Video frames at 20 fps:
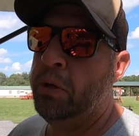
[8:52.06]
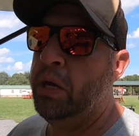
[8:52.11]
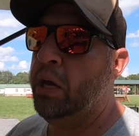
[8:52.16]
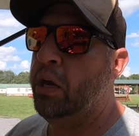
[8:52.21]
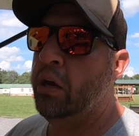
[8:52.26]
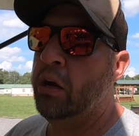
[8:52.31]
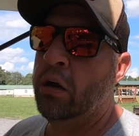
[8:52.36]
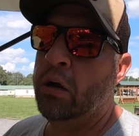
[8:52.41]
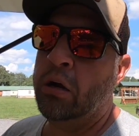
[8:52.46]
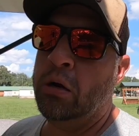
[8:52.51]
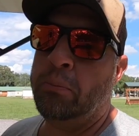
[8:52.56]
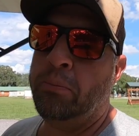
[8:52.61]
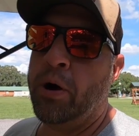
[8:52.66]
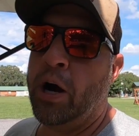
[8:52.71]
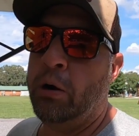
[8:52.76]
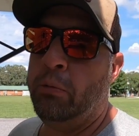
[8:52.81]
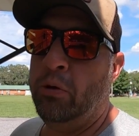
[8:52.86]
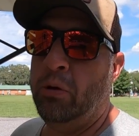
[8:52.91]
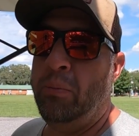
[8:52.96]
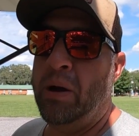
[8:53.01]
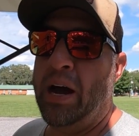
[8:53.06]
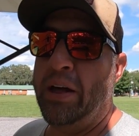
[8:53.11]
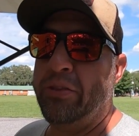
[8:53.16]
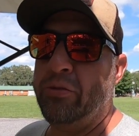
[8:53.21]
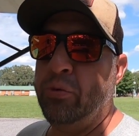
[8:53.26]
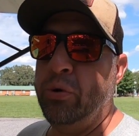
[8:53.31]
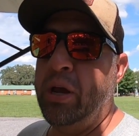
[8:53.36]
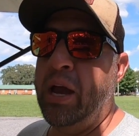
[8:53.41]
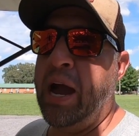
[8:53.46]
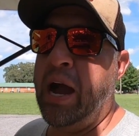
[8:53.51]
be here in probably about
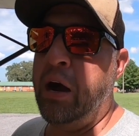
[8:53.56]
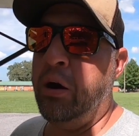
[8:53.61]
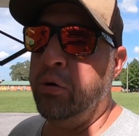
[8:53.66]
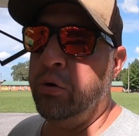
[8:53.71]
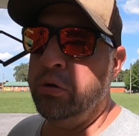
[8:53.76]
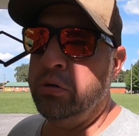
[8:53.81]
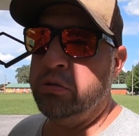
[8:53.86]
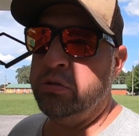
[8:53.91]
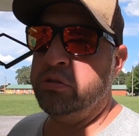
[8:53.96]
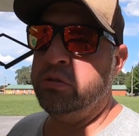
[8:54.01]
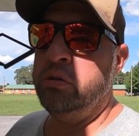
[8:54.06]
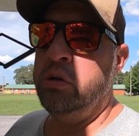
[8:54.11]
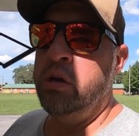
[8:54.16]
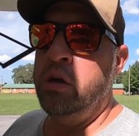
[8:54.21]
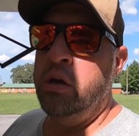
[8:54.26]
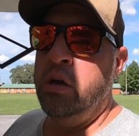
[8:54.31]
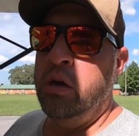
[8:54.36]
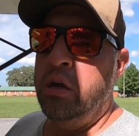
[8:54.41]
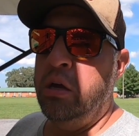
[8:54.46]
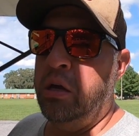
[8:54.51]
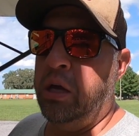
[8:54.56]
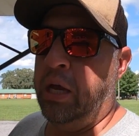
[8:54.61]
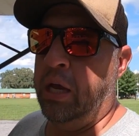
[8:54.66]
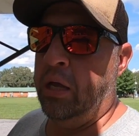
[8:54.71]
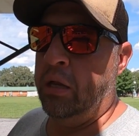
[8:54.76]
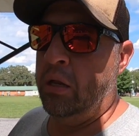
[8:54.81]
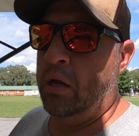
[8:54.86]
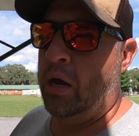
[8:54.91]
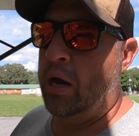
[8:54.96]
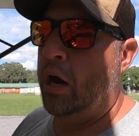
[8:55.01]
3 hours,
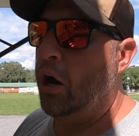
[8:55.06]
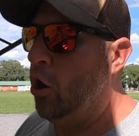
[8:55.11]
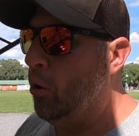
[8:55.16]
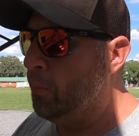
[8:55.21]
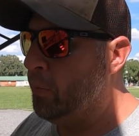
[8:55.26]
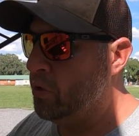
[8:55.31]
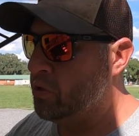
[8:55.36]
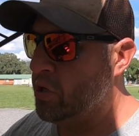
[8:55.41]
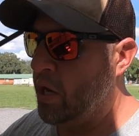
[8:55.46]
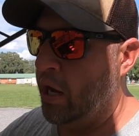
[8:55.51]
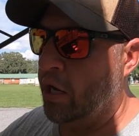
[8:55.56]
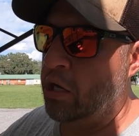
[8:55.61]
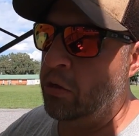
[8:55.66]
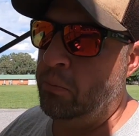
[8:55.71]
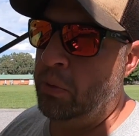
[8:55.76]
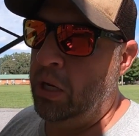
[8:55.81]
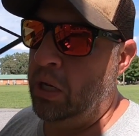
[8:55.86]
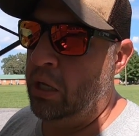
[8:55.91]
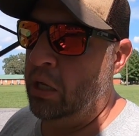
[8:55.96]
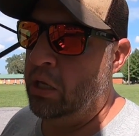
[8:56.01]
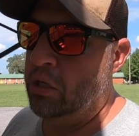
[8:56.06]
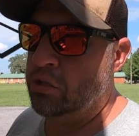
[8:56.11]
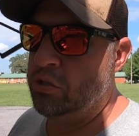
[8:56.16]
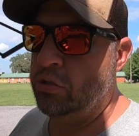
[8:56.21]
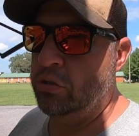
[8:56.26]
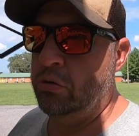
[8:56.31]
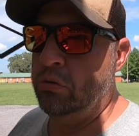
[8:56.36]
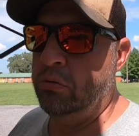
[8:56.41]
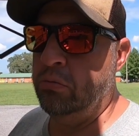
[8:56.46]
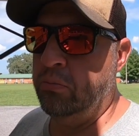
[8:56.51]
and I hope there's not going to be any
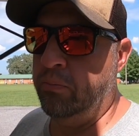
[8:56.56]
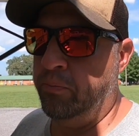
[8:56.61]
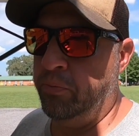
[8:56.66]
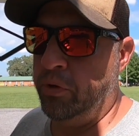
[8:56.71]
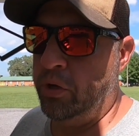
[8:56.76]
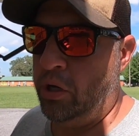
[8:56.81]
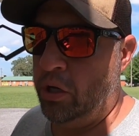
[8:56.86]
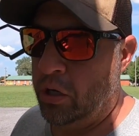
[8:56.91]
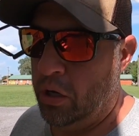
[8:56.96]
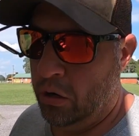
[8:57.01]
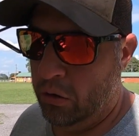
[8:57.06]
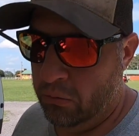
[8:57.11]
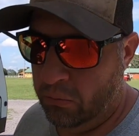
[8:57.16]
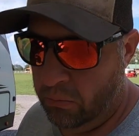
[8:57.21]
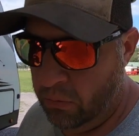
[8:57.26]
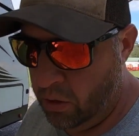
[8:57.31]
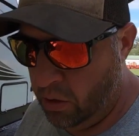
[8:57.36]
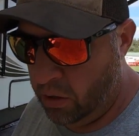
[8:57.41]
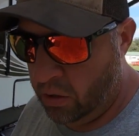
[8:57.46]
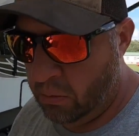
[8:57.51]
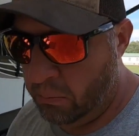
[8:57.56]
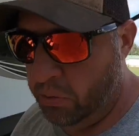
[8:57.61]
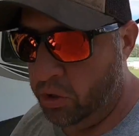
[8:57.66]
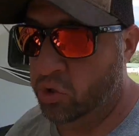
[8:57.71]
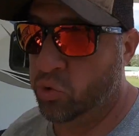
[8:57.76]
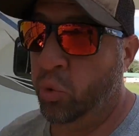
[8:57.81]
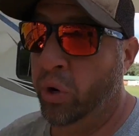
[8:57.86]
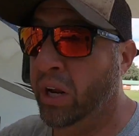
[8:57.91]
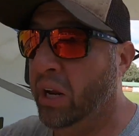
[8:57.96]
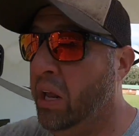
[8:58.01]
issue, you know,
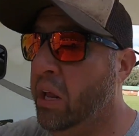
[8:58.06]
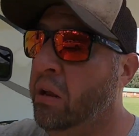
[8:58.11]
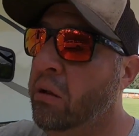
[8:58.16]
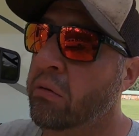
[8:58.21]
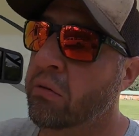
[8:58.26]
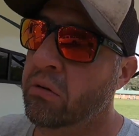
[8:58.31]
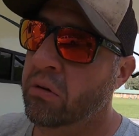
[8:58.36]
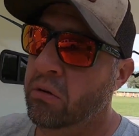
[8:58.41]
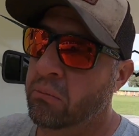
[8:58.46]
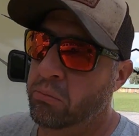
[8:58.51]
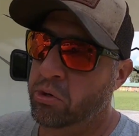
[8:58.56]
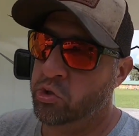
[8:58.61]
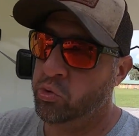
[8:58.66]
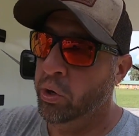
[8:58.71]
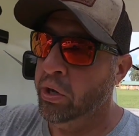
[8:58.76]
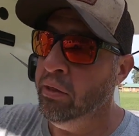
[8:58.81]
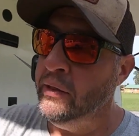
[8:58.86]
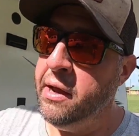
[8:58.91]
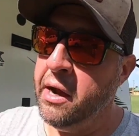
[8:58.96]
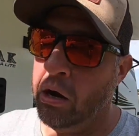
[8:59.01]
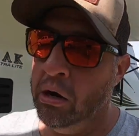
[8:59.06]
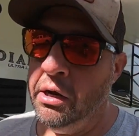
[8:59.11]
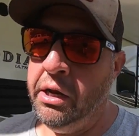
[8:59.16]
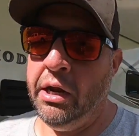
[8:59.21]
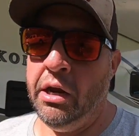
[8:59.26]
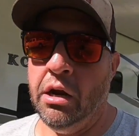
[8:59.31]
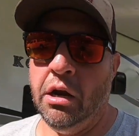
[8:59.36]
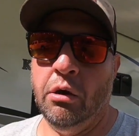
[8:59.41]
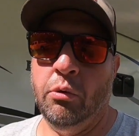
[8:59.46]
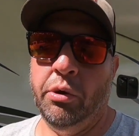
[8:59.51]
between there and
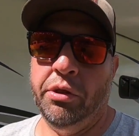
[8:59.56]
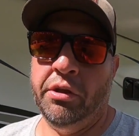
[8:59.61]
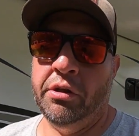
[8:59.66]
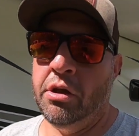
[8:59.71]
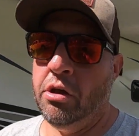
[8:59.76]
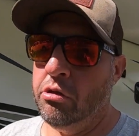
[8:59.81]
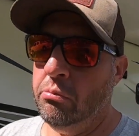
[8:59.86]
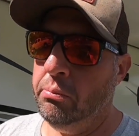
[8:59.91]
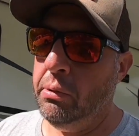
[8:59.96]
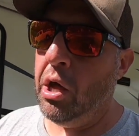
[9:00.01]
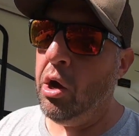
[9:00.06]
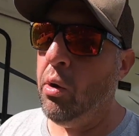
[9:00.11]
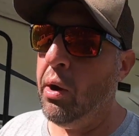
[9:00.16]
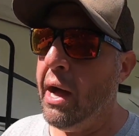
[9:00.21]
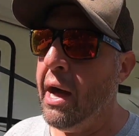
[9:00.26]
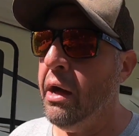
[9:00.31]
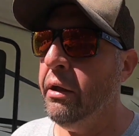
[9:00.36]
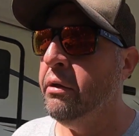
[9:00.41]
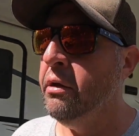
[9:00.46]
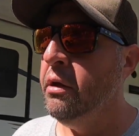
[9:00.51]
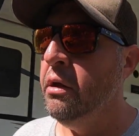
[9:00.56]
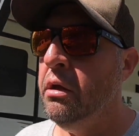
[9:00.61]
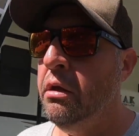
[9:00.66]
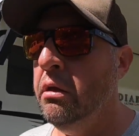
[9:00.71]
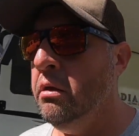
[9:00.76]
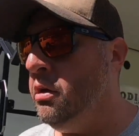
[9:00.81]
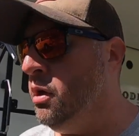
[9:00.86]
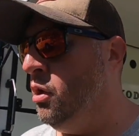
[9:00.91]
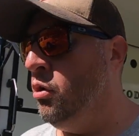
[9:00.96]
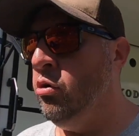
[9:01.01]
here with another blowout,
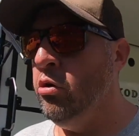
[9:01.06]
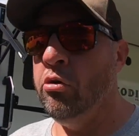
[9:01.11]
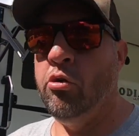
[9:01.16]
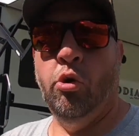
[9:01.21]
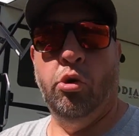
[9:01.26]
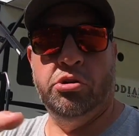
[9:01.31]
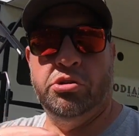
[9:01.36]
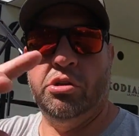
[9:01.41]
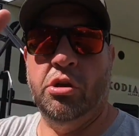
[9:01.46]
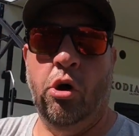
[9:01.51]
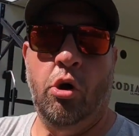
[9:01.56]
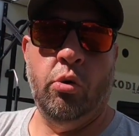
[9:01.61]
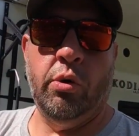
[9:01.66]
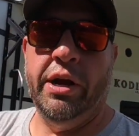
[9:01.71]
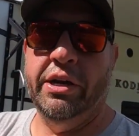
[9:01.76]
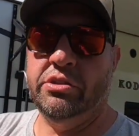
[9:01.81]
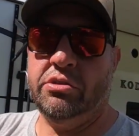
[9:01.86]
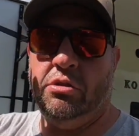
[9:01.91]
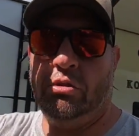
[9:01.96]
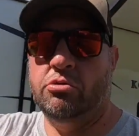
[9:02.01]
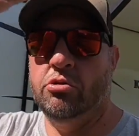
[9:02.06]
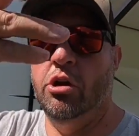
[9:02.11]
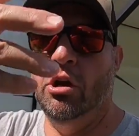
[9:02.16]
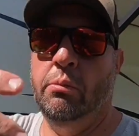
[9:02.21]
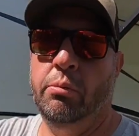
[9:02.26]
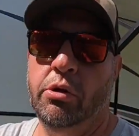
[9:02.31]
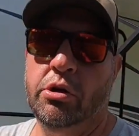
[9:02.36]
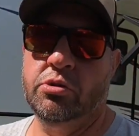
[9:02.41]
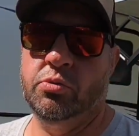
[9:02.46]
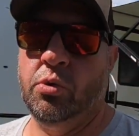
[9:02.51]
you know, and of course the whole rest of the trip,
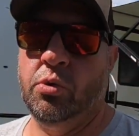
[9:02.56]
because